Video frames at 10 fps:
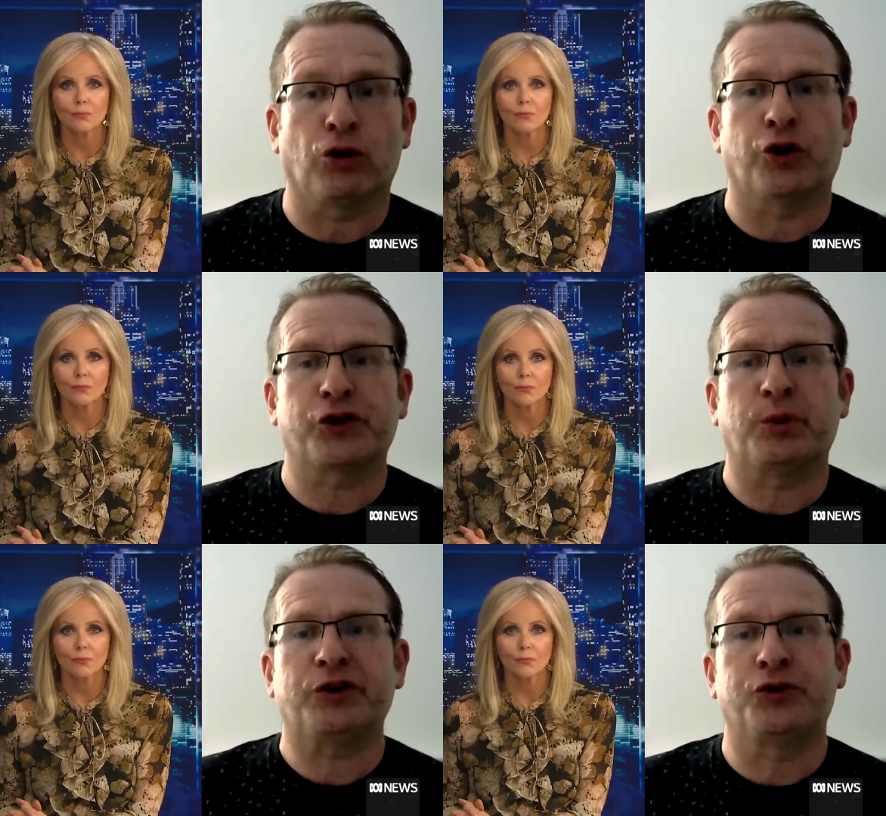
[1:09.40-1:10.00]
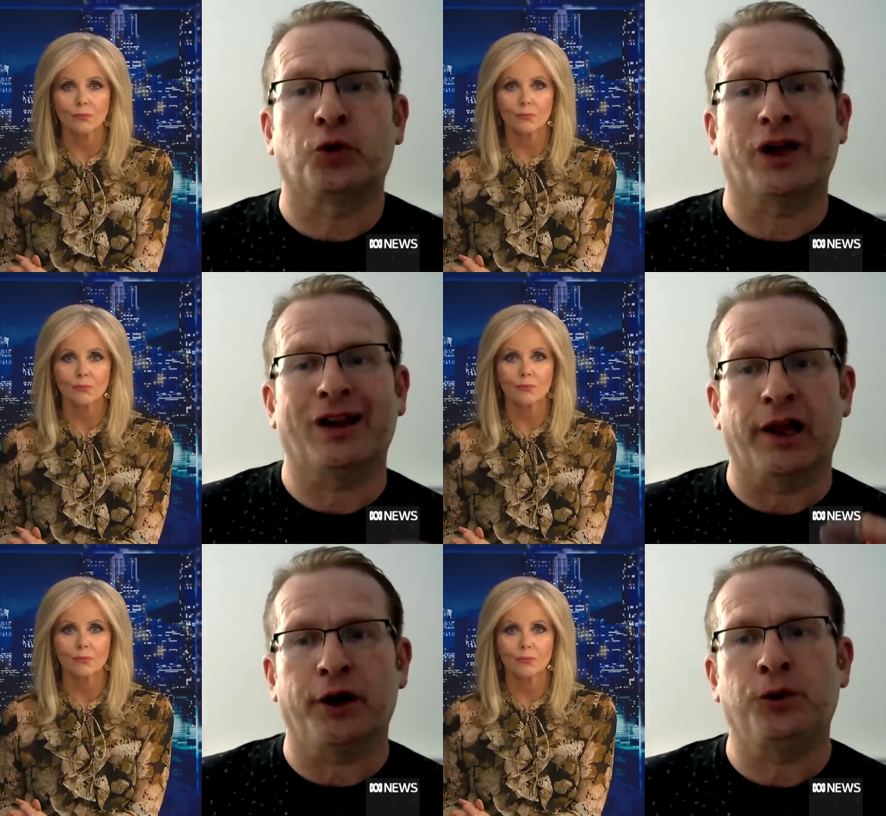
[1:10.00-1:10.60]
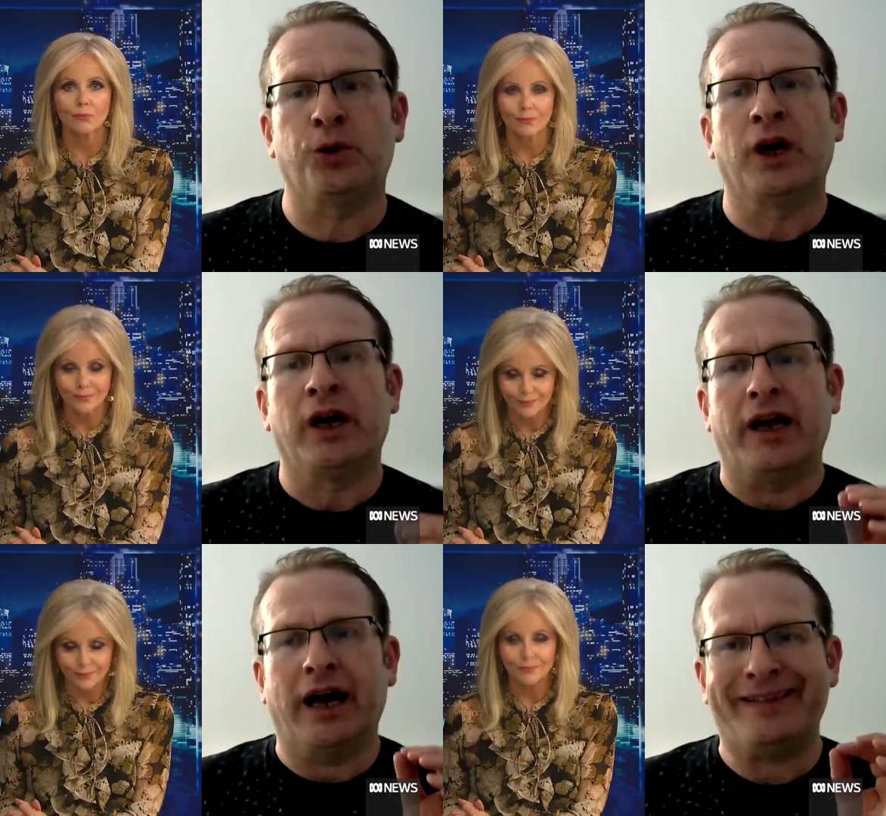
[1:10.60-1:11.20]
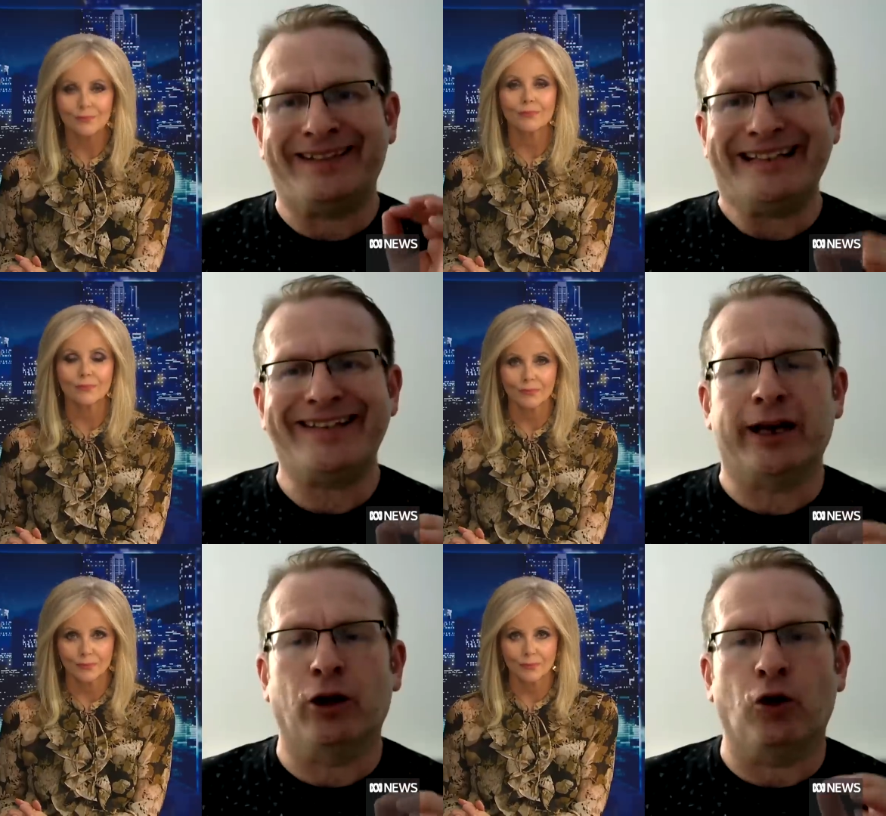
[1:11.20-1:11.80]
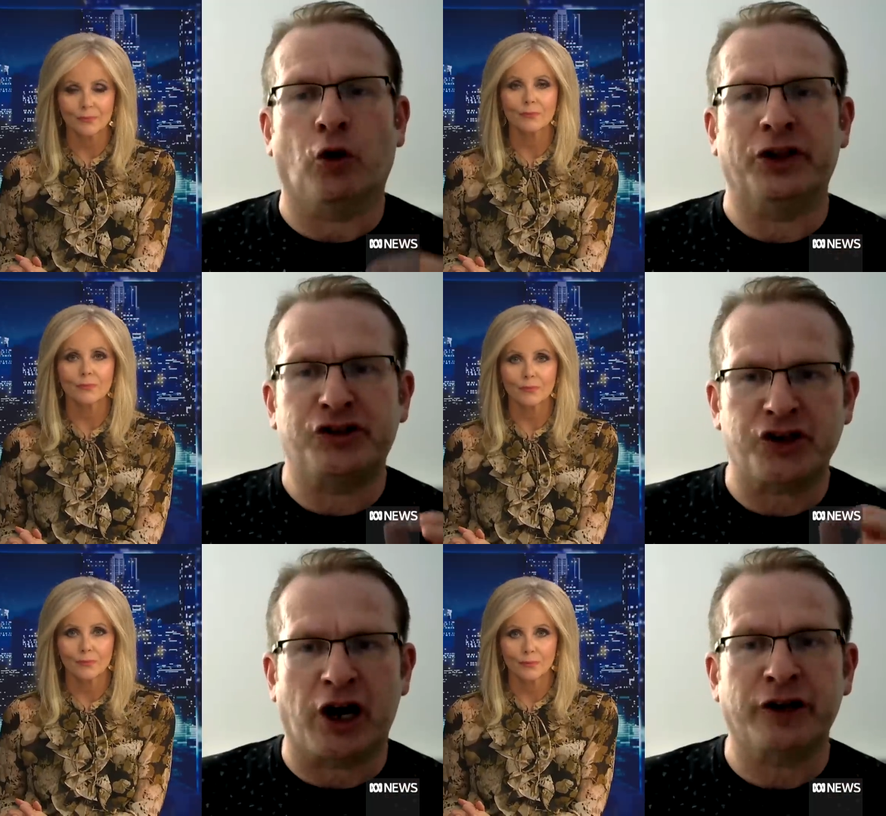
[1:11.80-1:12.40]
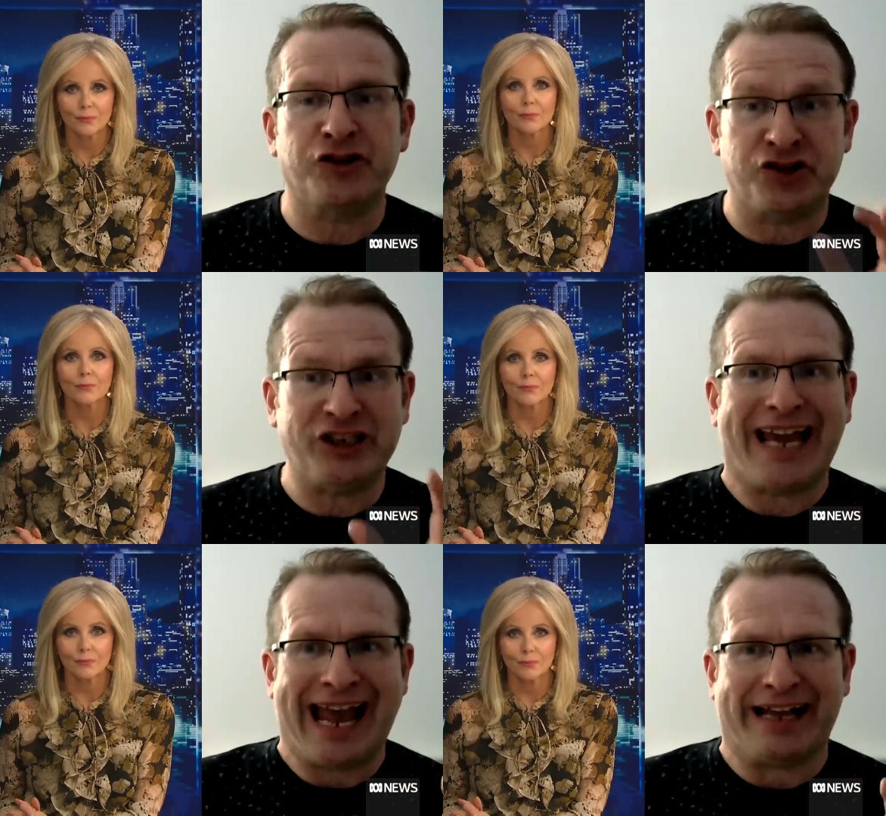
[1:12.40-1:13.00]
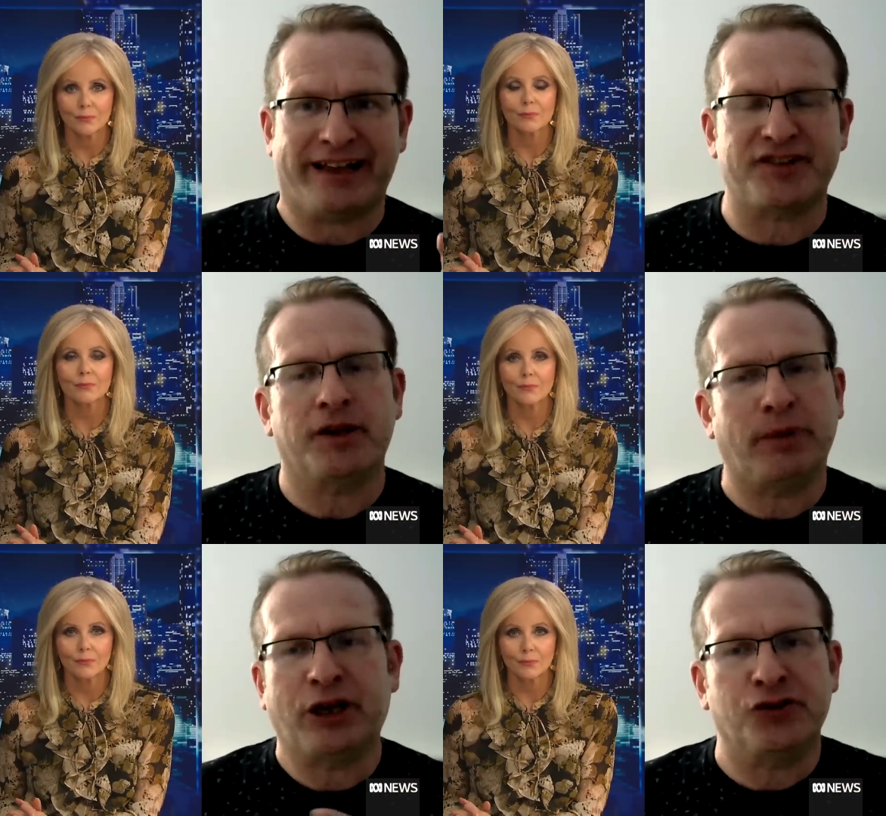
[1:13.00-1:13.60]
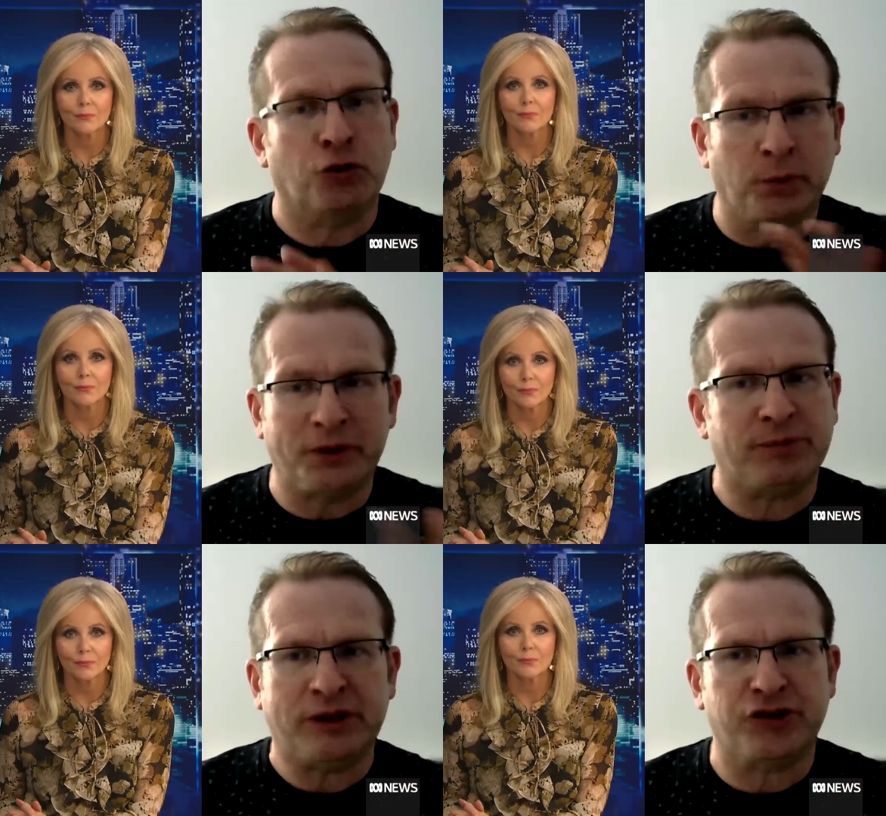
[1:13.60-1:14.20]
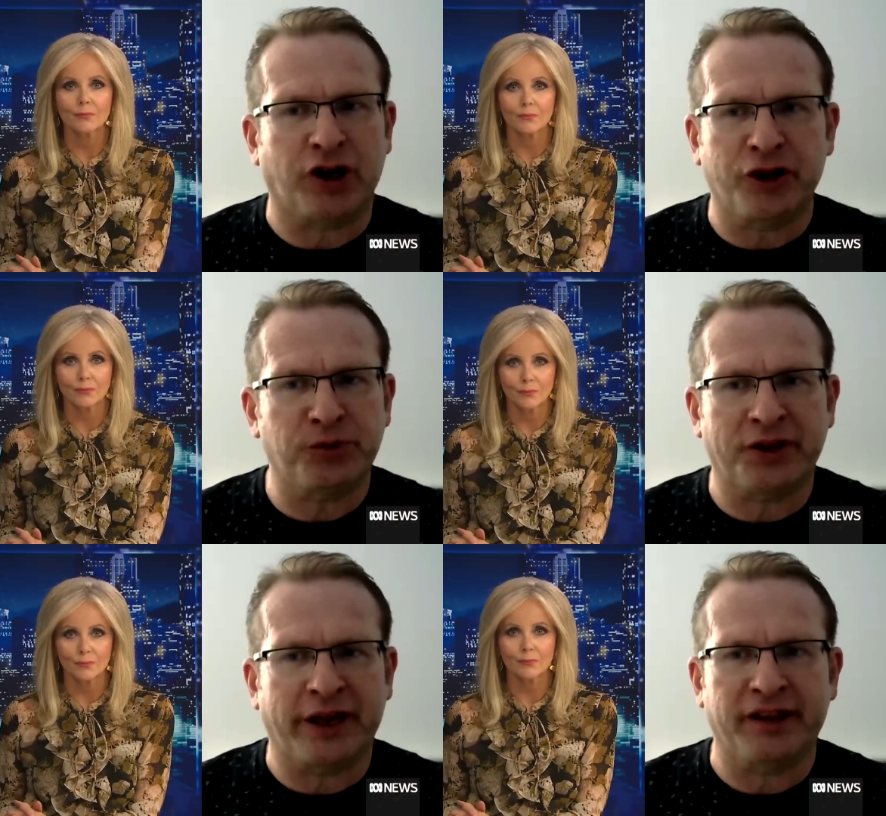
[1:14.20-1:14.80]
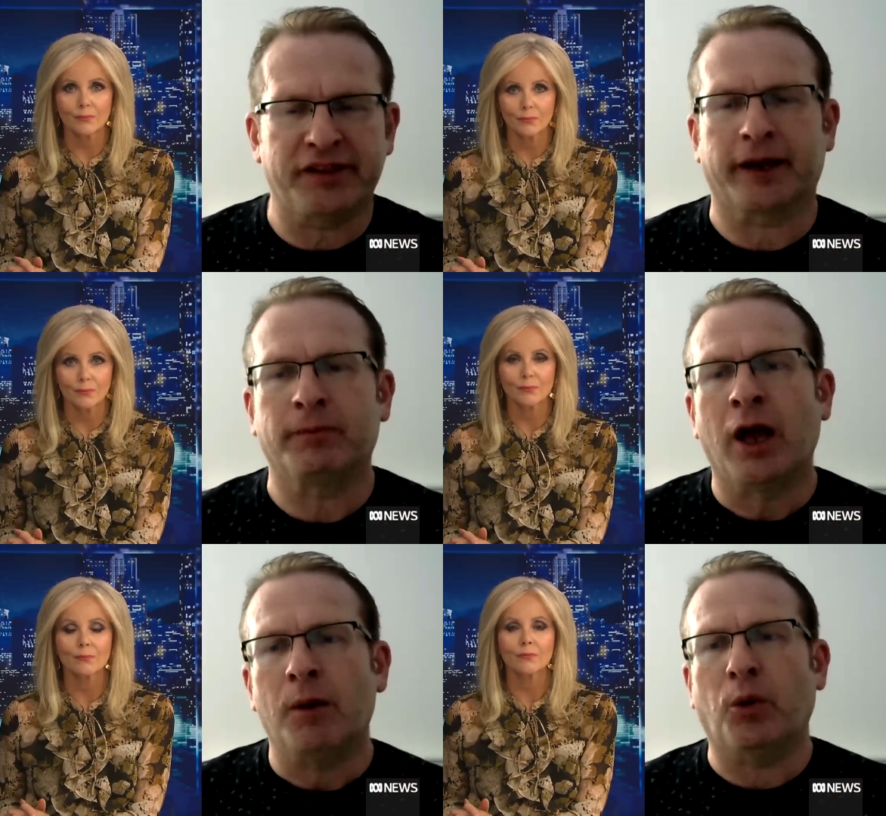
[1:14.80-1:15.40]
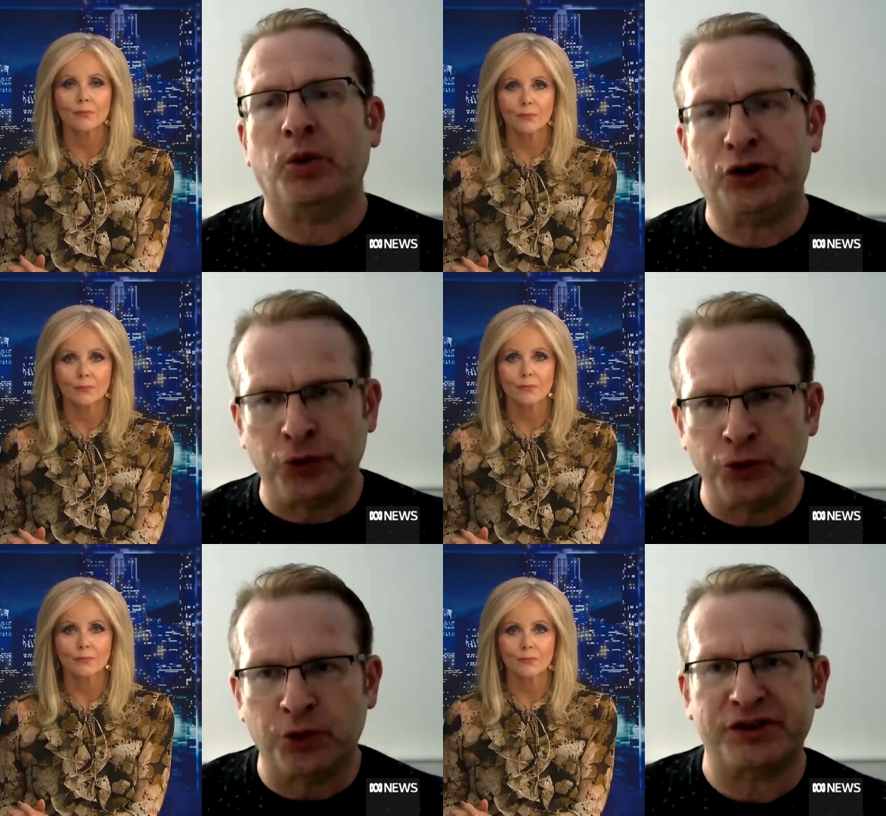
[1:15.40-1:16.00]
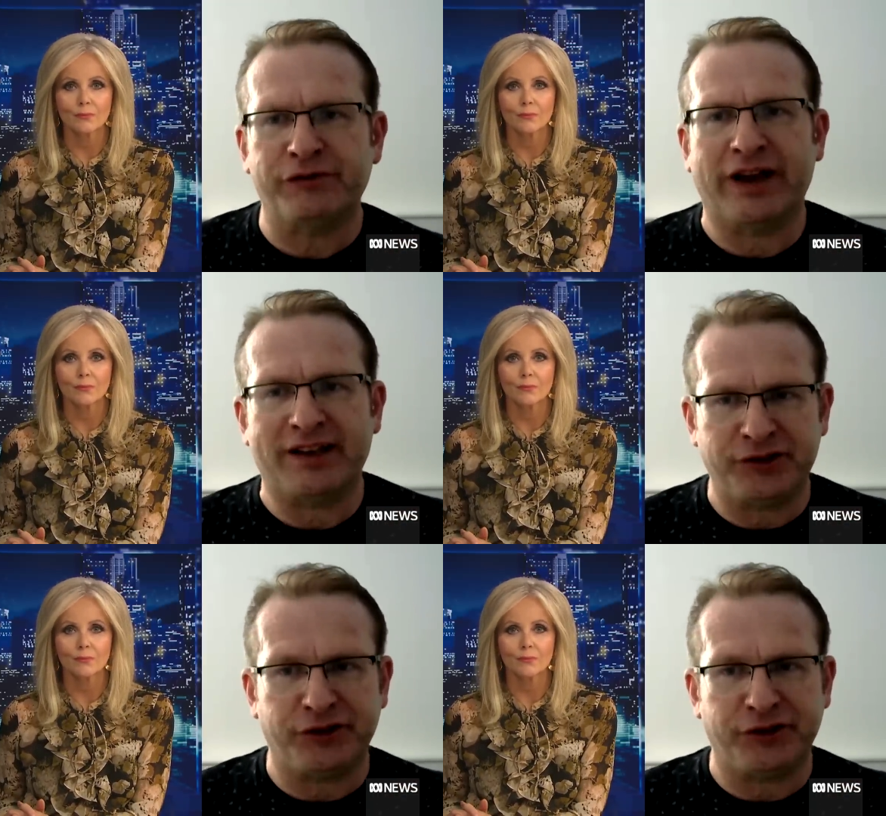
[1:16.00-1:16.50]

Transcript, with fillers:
Speaker 1: laws, which don't allow uh, detail on the charges yet because nobody's been charged with anything. But we do know it's, as